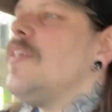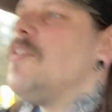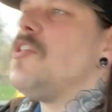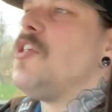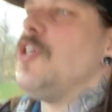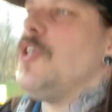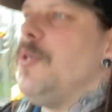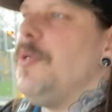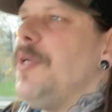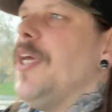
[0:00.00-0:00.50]

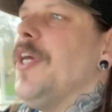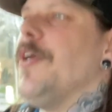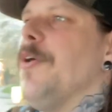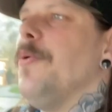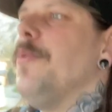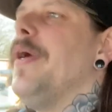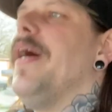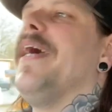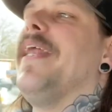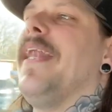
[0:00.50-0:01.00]
to you,
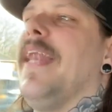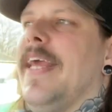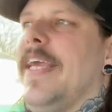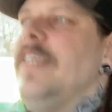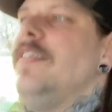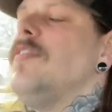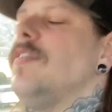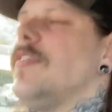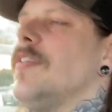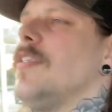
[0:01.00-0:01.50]
at
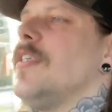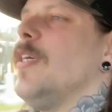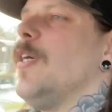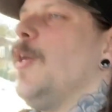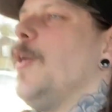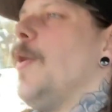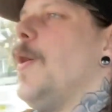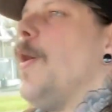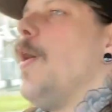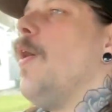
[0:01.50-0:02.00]
least,
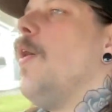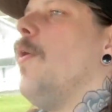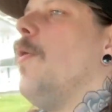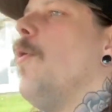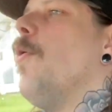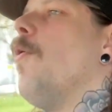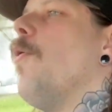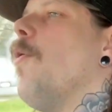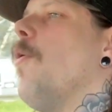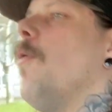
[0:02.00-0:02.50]

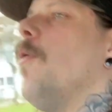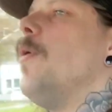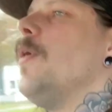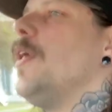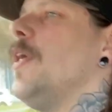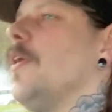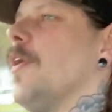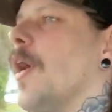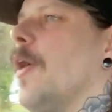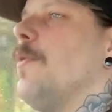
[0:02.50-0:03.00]
or,
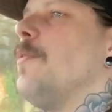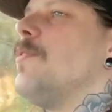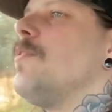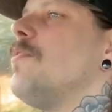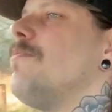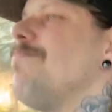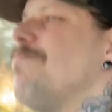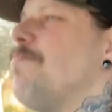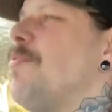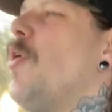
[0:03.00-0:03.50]
you know,
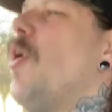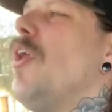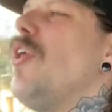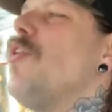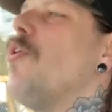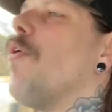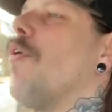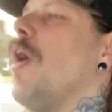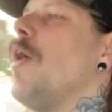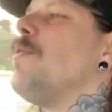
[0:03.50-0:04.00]
put
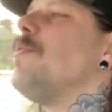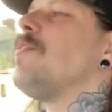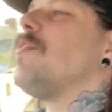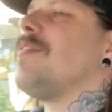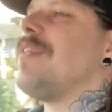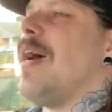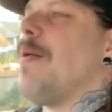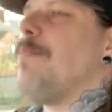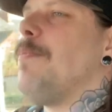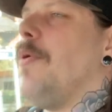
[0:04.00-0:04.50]
your own
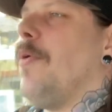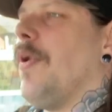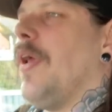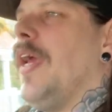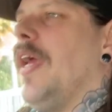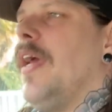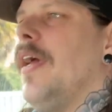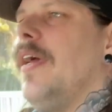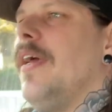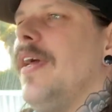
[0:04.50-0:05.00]
stamp on
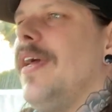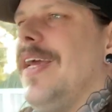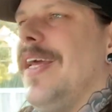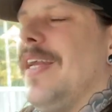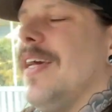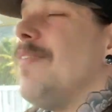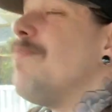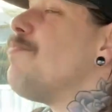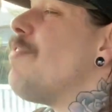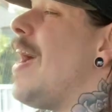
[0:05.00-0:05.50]
it in
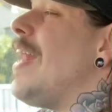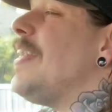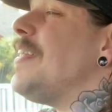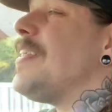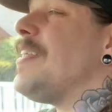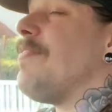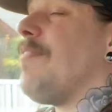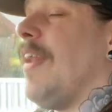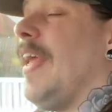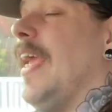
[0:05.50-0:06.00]
a relatively